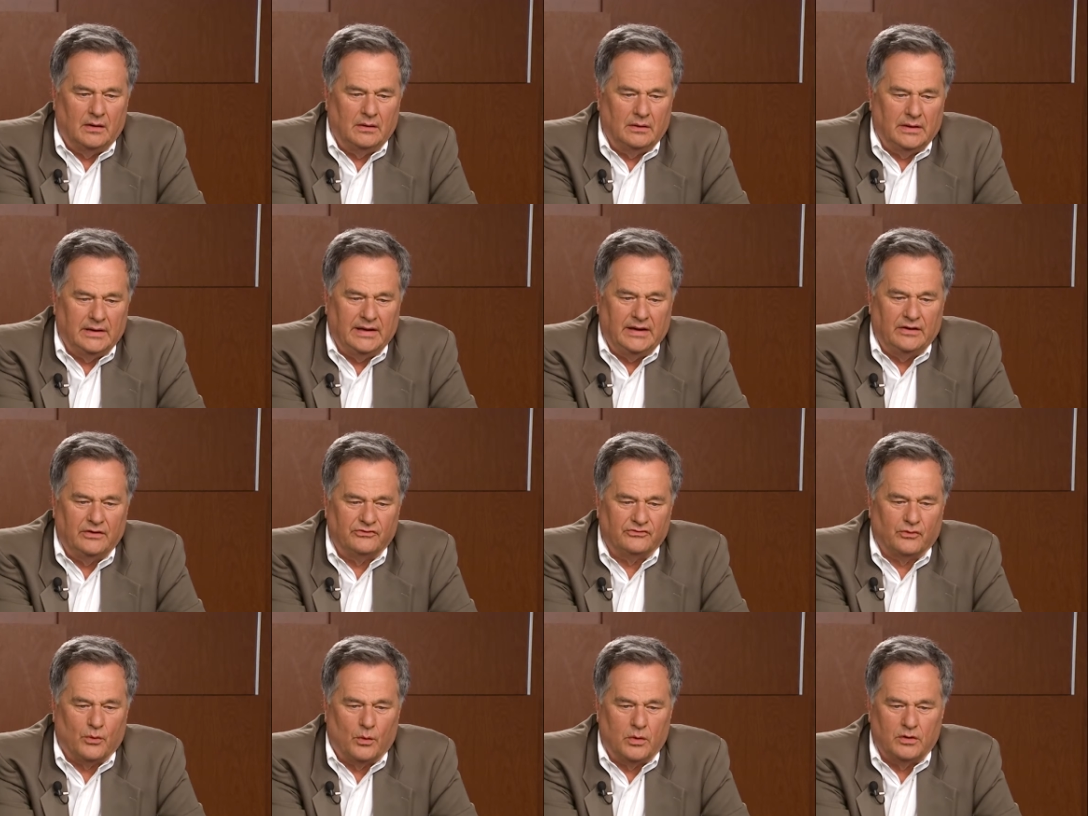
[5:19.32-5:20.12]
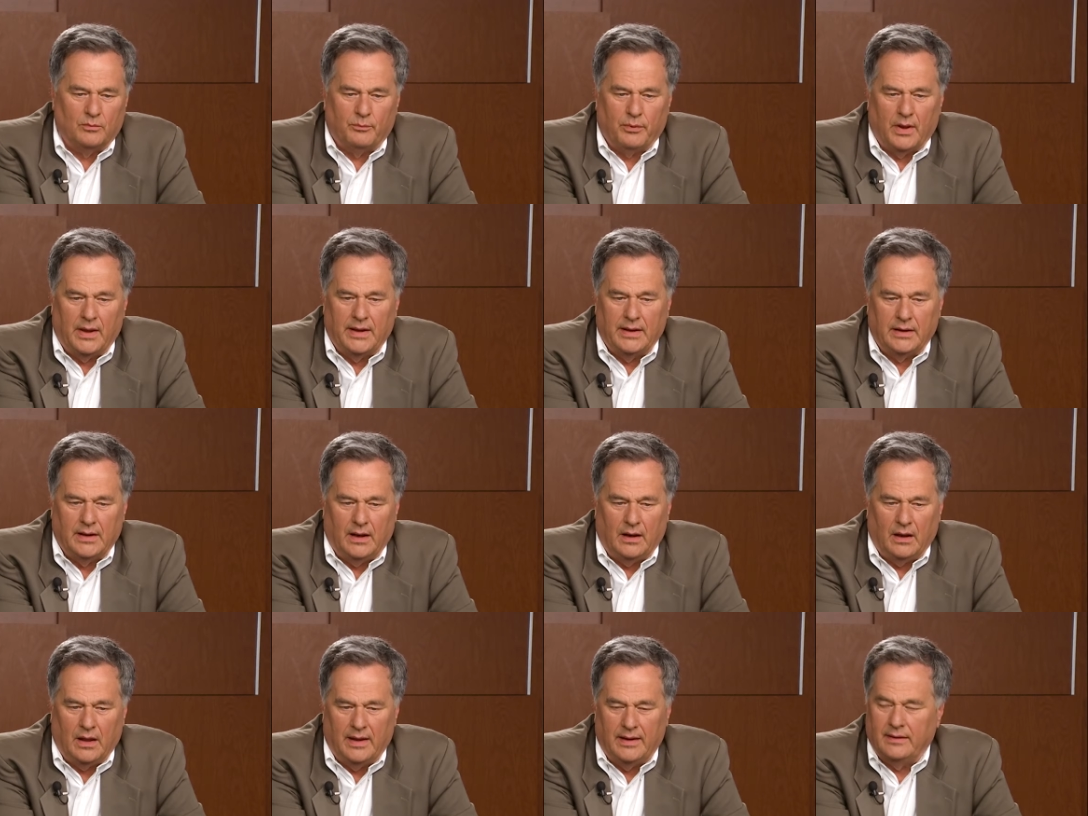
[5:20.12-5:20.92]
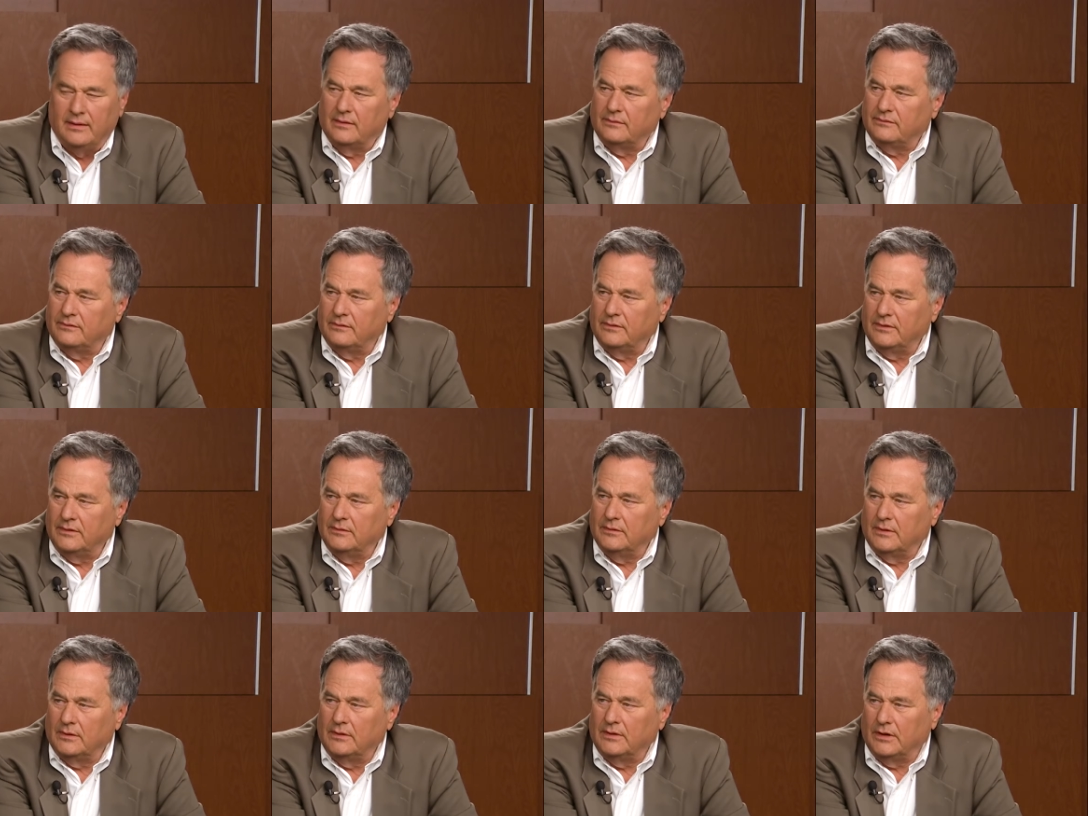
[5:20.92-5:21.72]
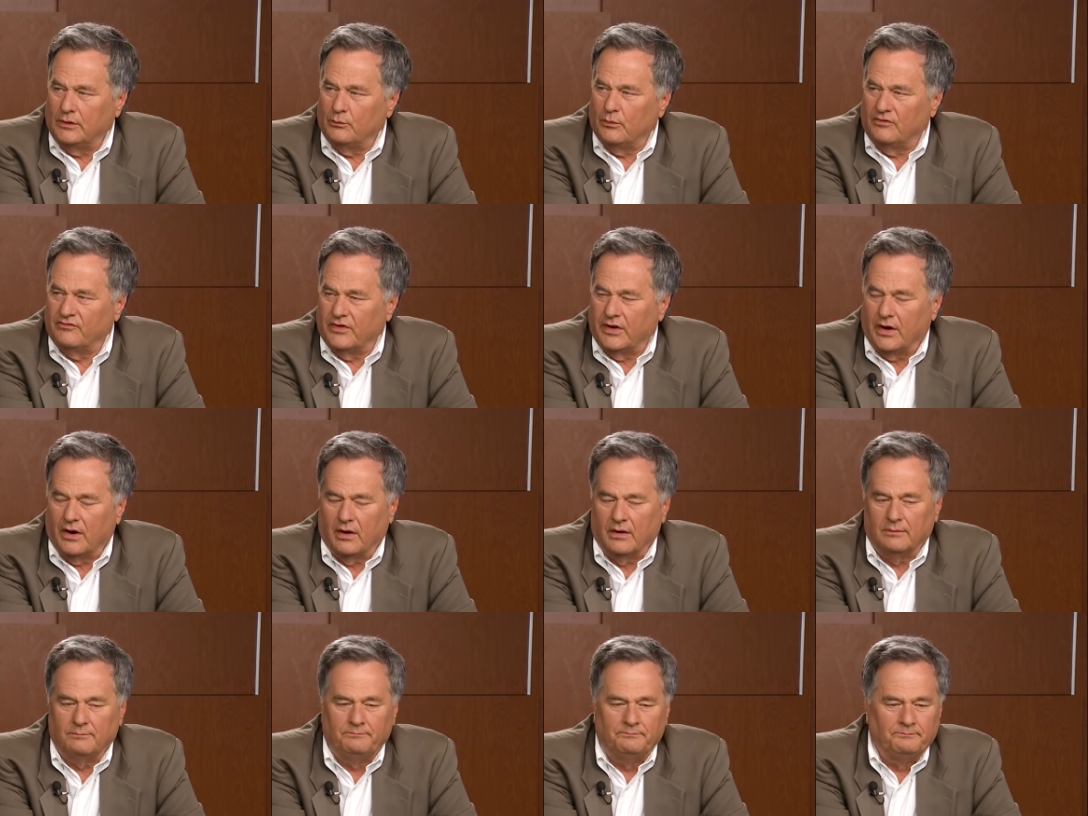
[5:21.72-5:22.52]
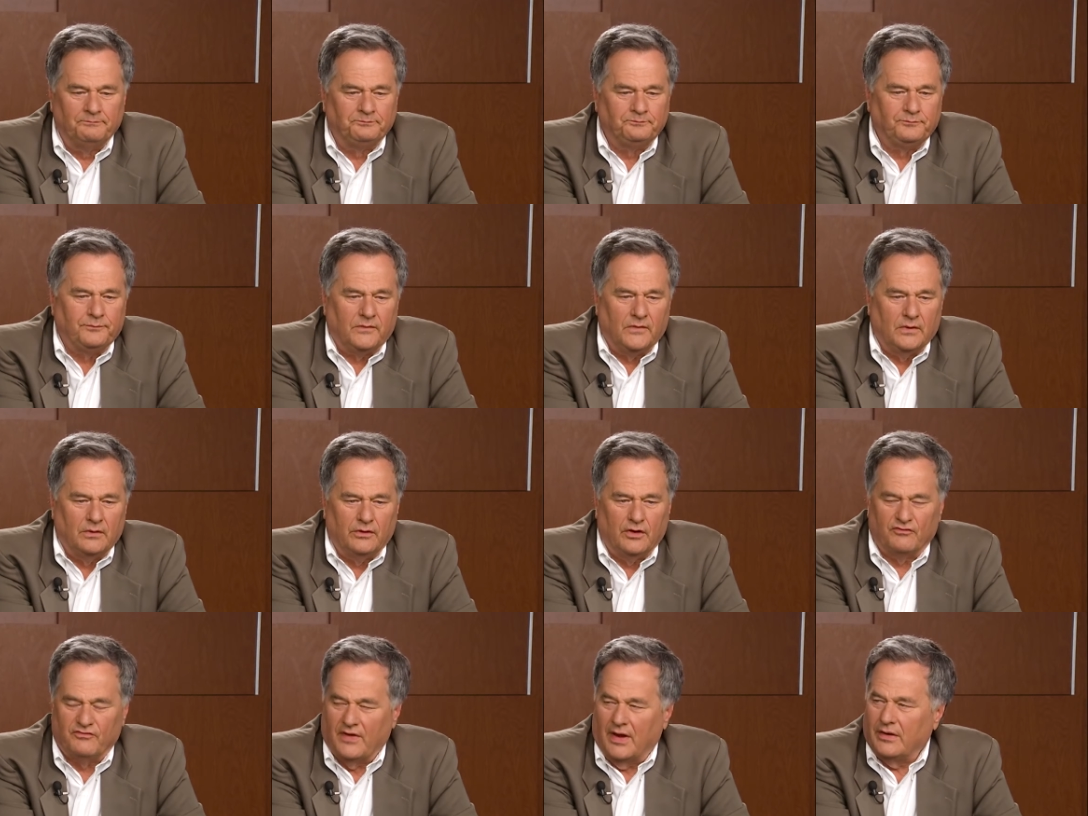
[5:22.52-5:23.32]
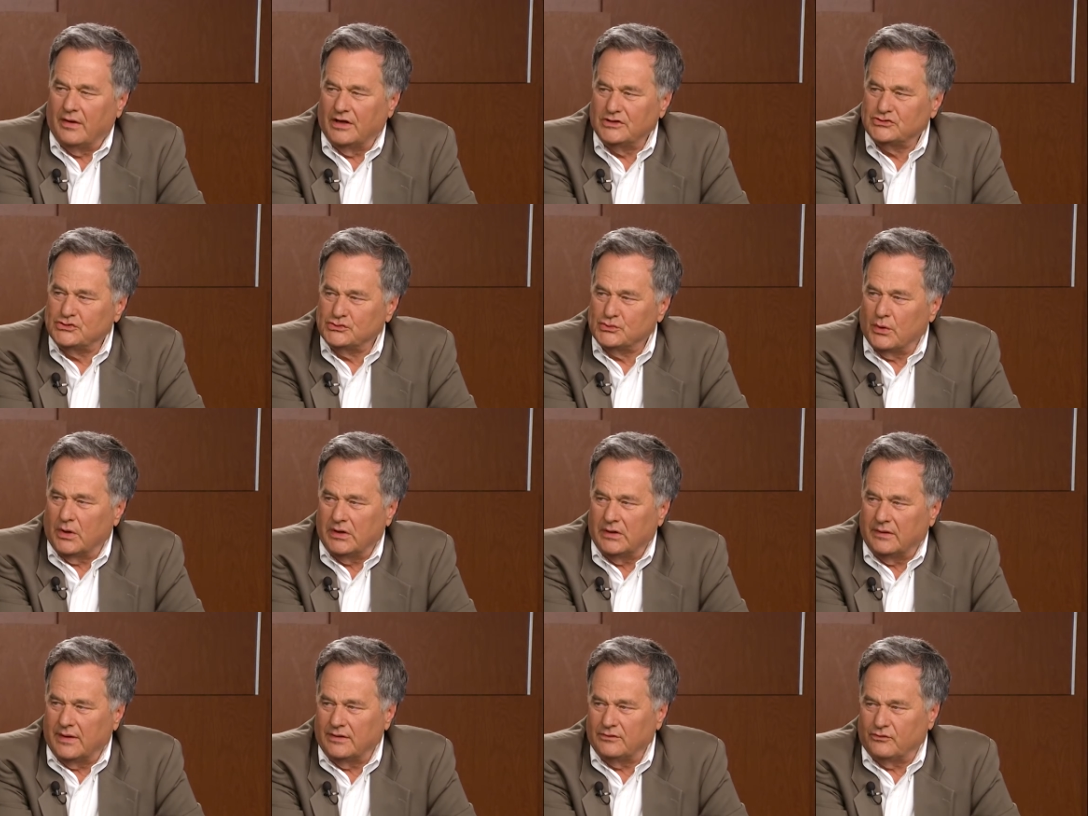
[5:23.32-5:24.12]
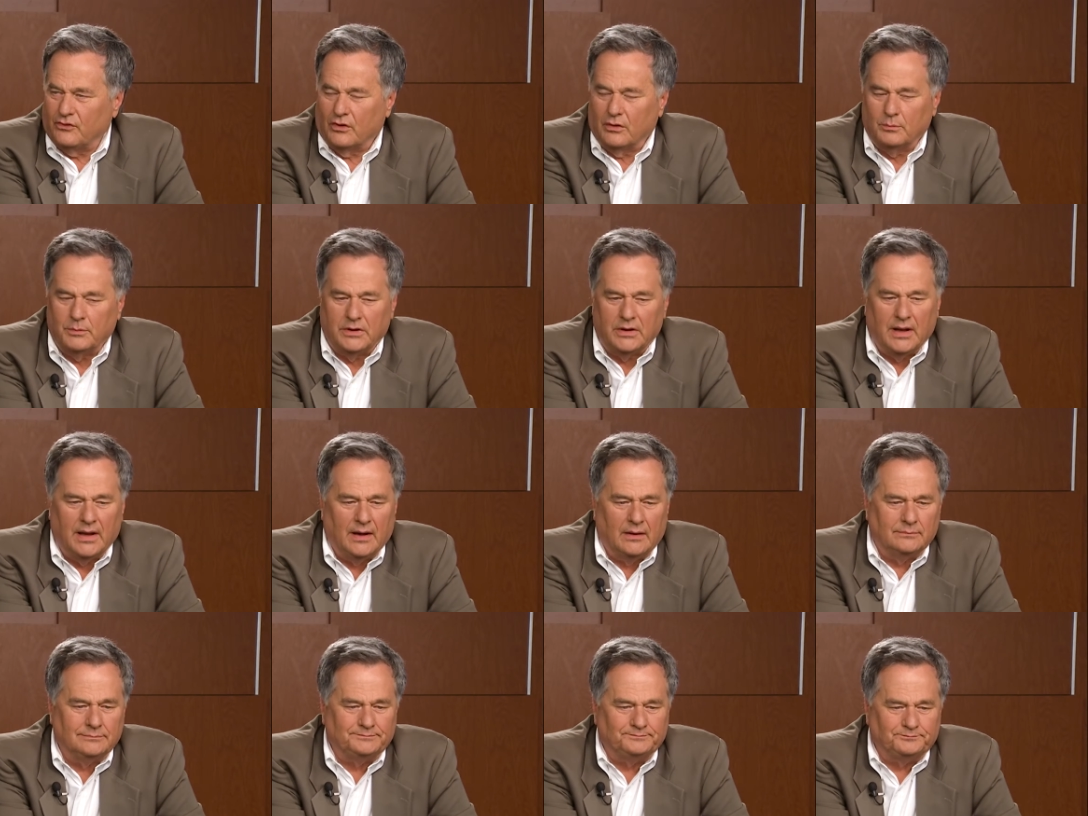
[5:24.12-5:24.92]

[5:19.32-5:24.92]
He is going to play in L.A. at the at Riviera. Their foundation's running that tournament now.